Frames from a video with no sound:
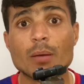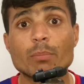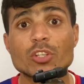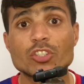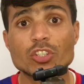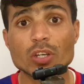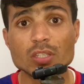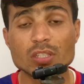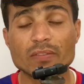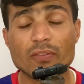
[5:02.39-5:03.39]
but
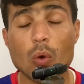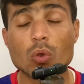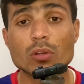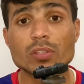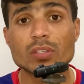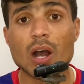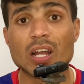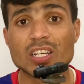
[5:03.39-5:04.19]
just focus on